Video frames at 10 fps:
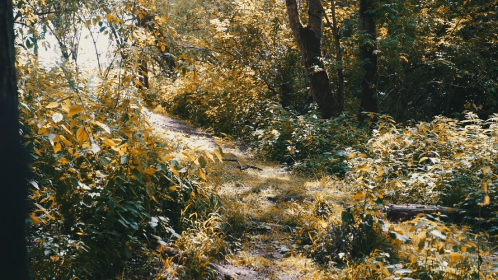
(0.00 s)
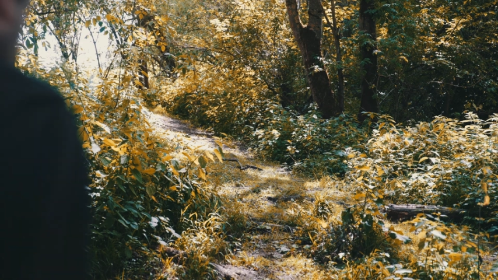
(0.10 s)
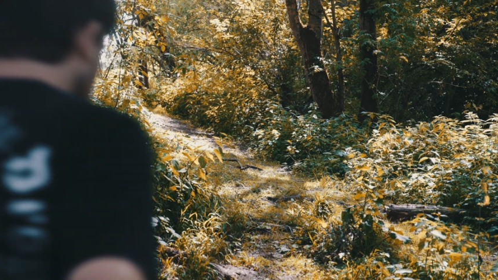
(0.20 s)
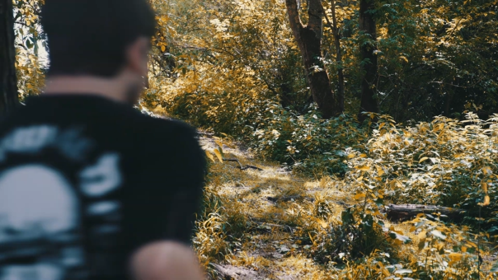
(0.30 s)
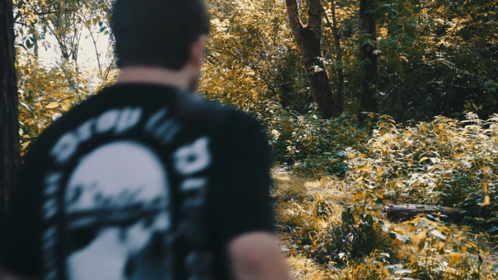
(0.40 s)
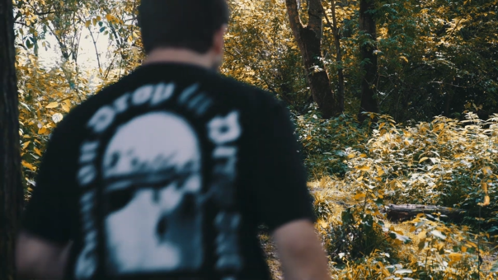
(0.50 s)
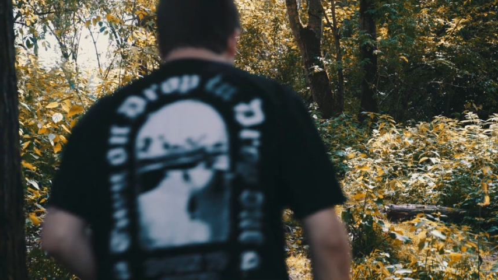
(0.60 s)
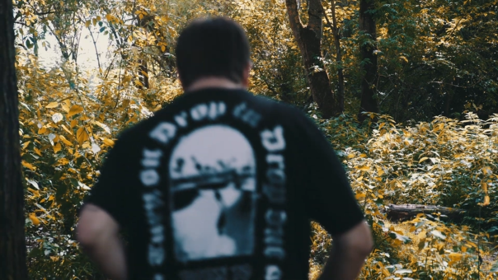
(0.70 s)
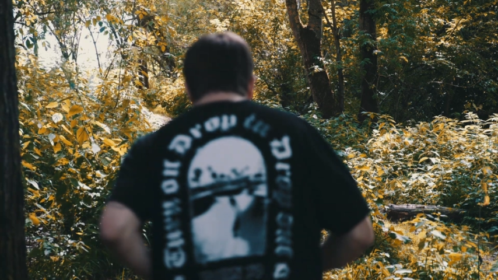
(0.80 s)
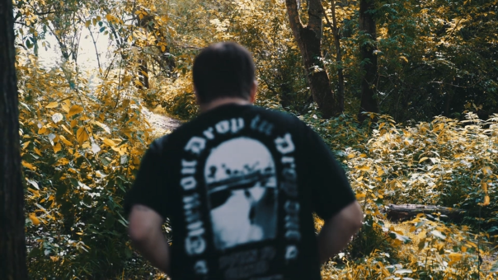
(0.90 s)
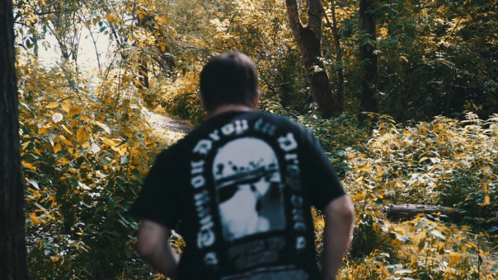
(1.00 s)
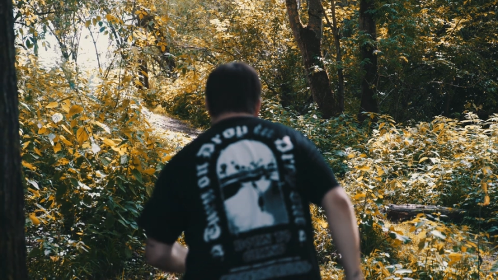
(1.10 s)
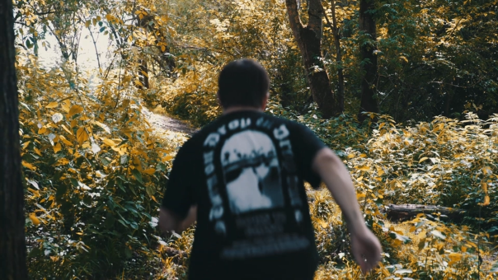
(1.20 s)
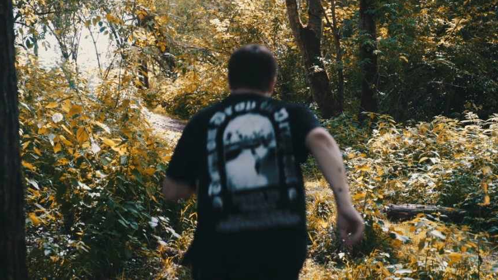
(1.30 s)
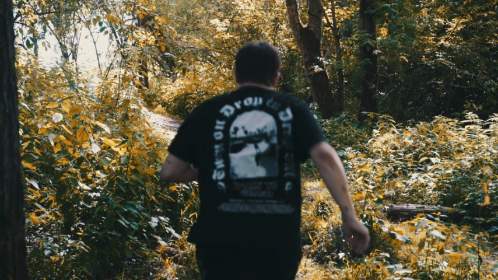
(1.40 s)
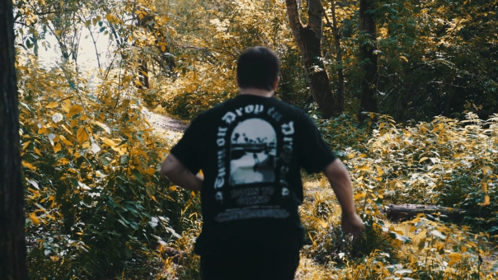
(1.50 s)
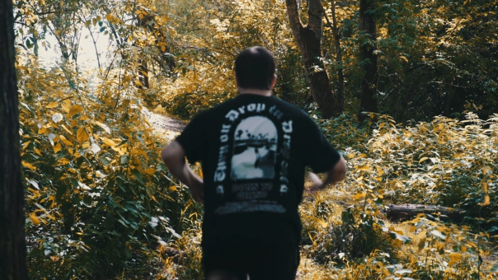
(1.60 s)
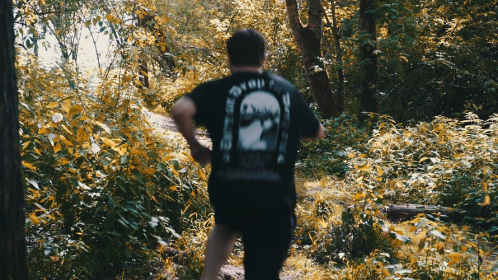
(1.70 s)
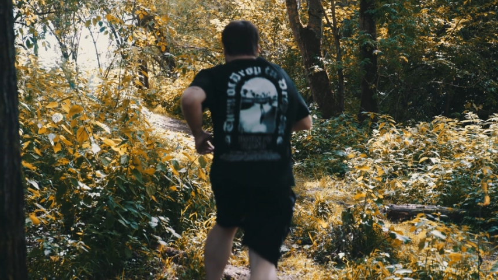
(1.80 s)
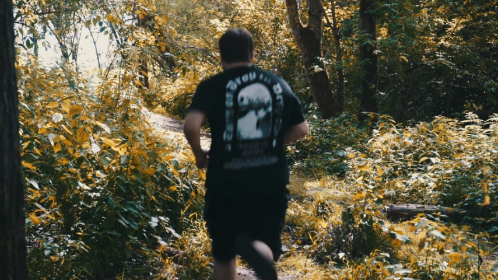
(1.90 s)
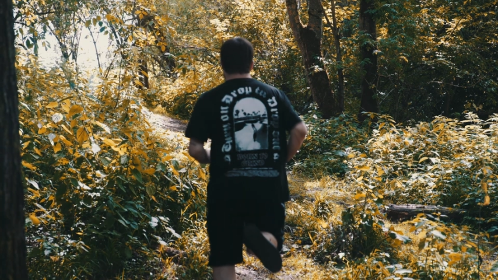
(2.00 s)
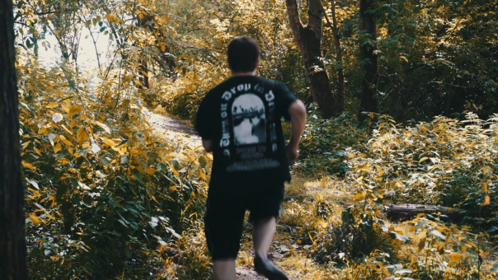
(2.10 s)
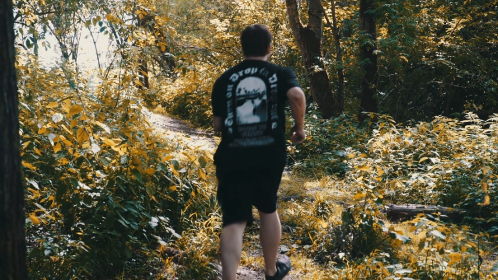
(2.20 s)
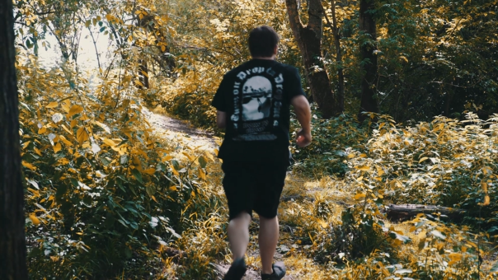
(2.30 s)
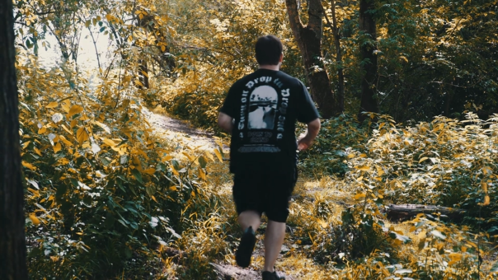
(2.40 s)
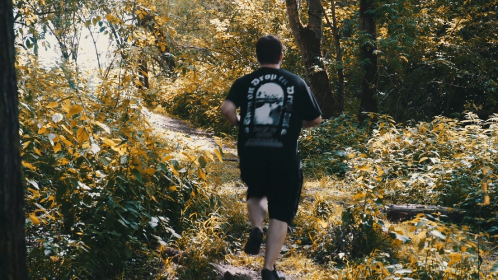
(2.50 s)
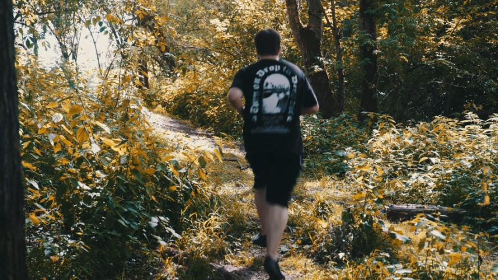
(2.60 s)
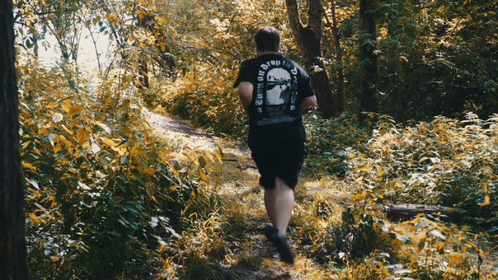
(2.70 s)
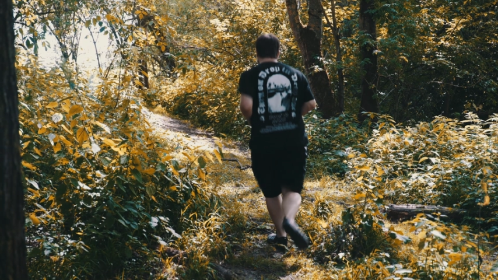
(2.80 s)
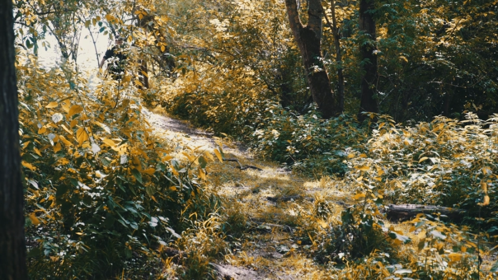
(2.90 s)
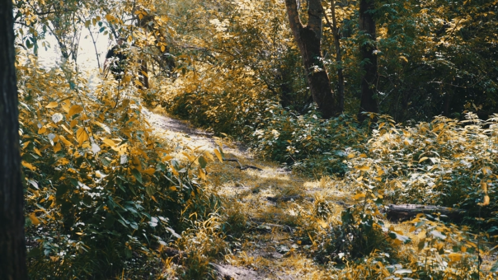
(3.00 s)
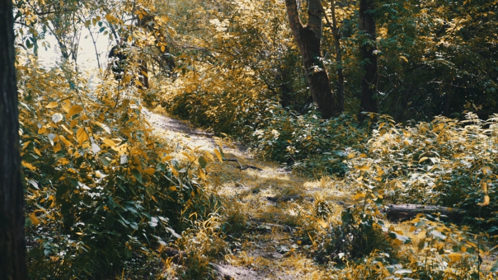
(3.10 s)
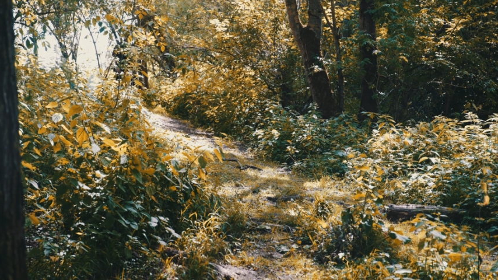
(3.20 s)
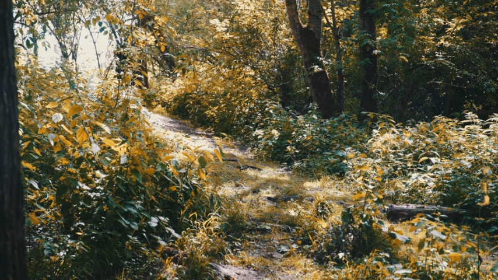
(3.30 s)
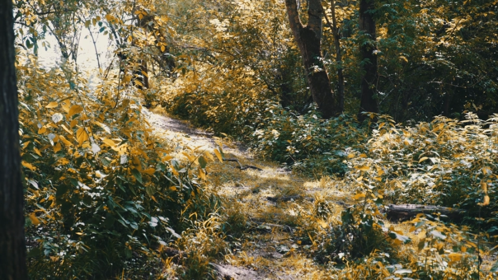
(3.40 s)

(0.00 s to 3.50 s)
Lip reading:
Nobody's mouth can be seen.